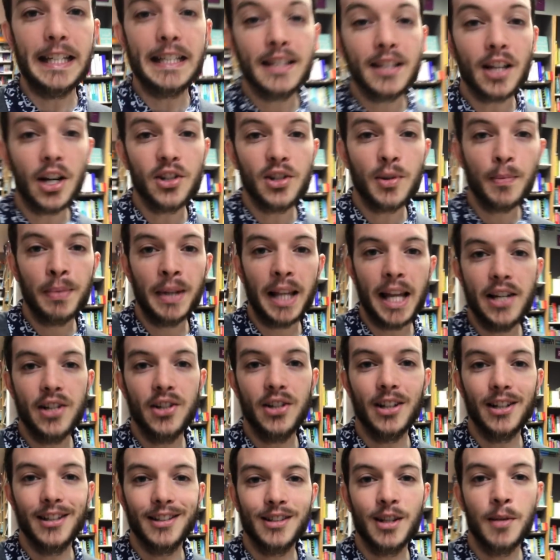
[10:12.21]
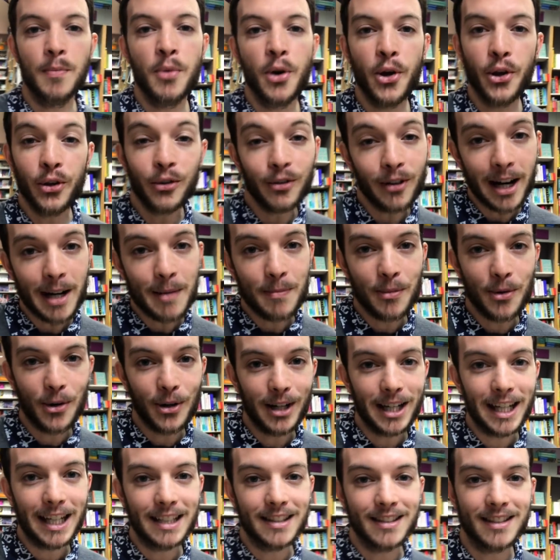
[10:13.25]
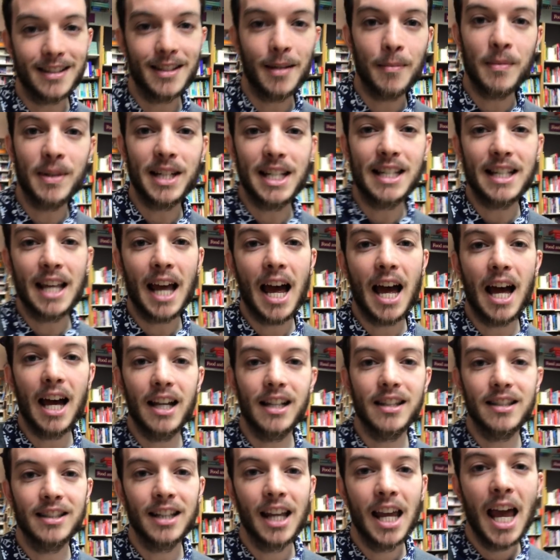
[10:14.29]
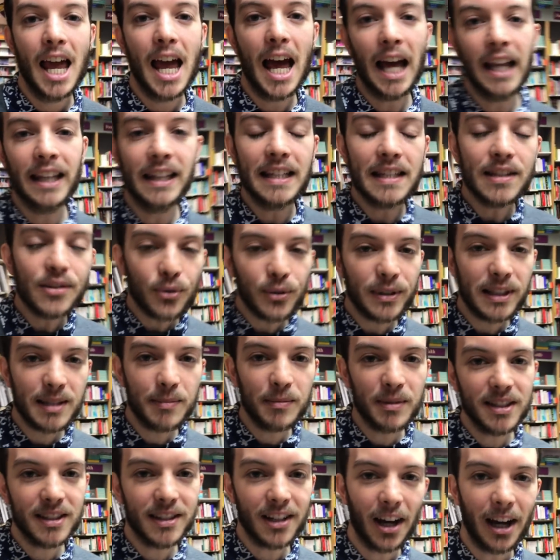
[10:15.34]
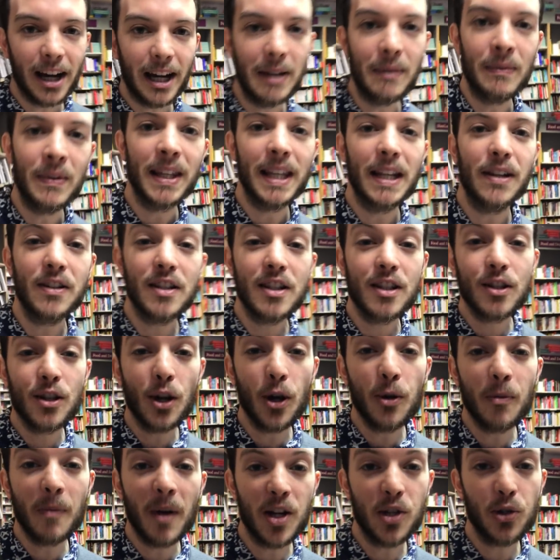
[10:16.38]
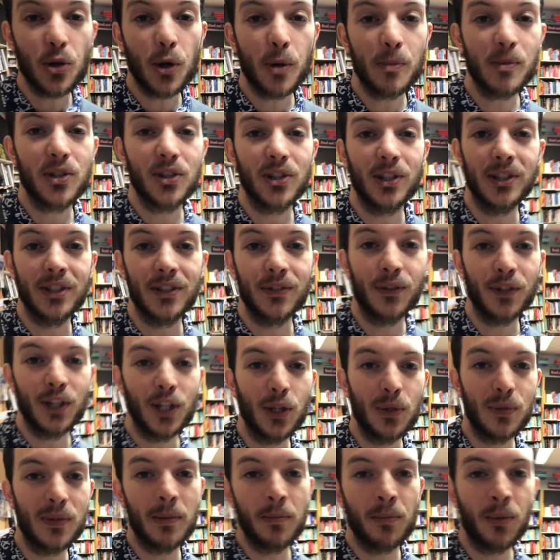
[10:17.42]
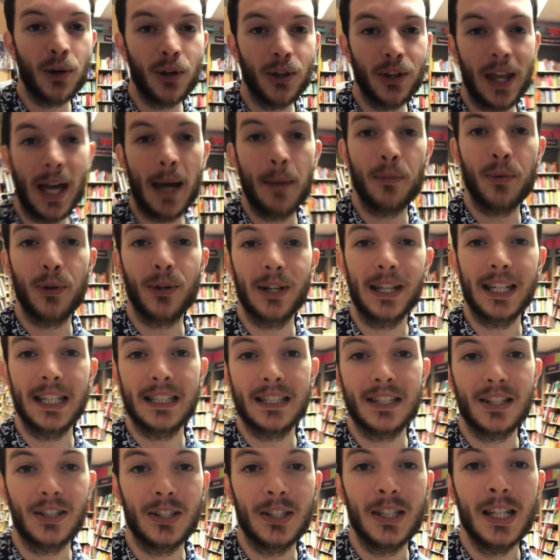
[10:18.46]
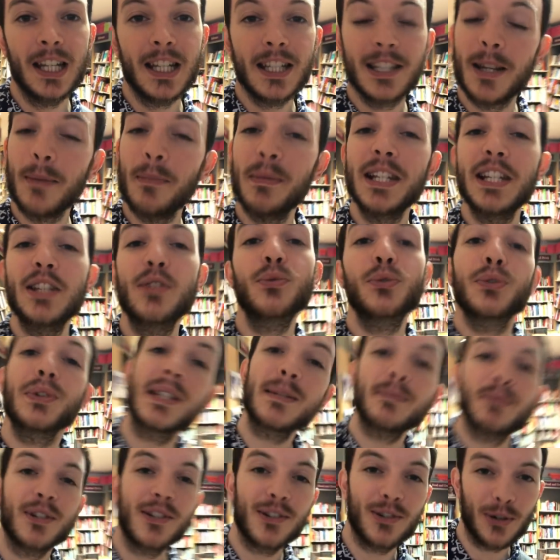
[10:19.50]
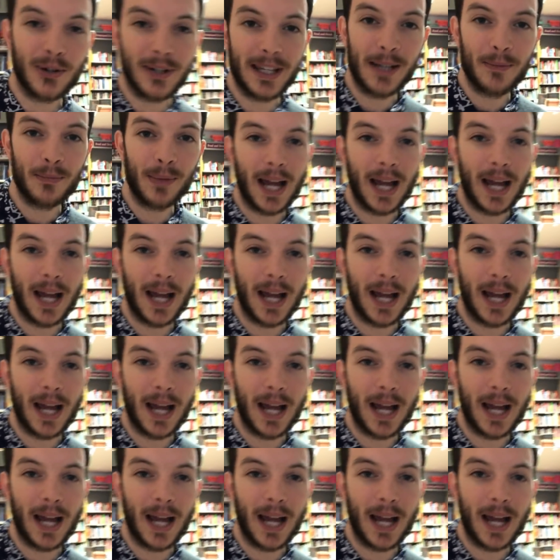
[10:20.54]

It's such a pleasure to put the right book into somebody's hands, and this Christmas time there's so much options for you to put that book into somebody's Christmas stocking